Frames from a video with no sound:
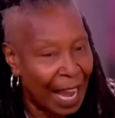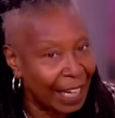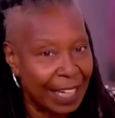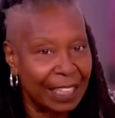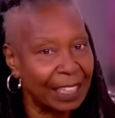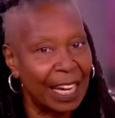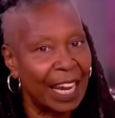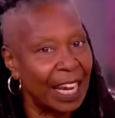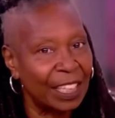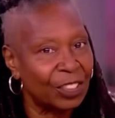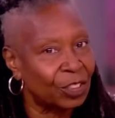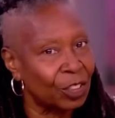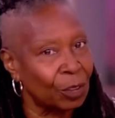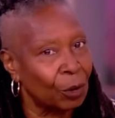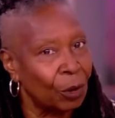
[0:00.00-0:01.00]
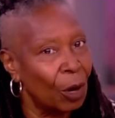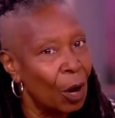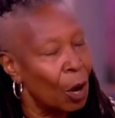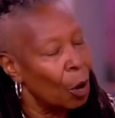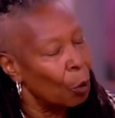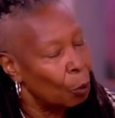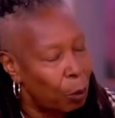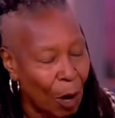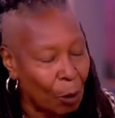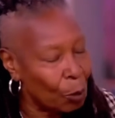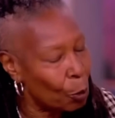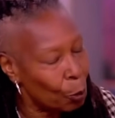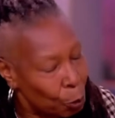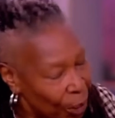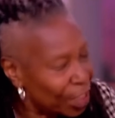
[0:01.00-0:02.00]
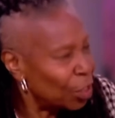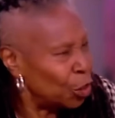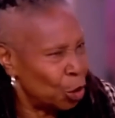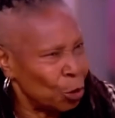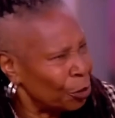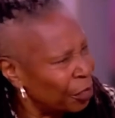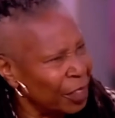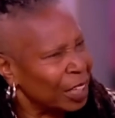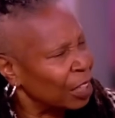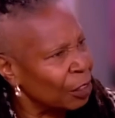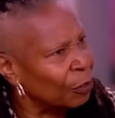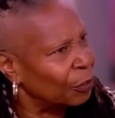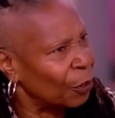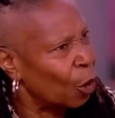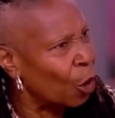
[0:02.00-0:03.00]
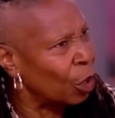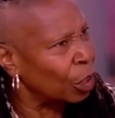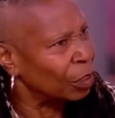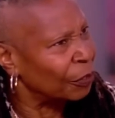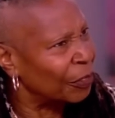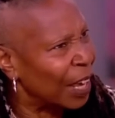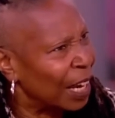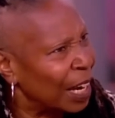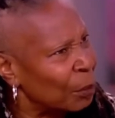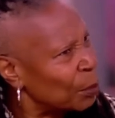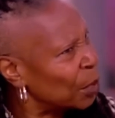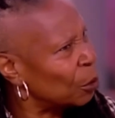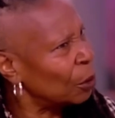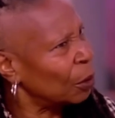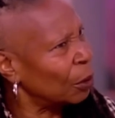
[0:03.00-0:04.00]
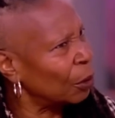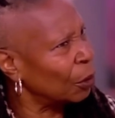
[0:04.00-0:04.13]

I gotta ask you, what did you think of all of that? I mean...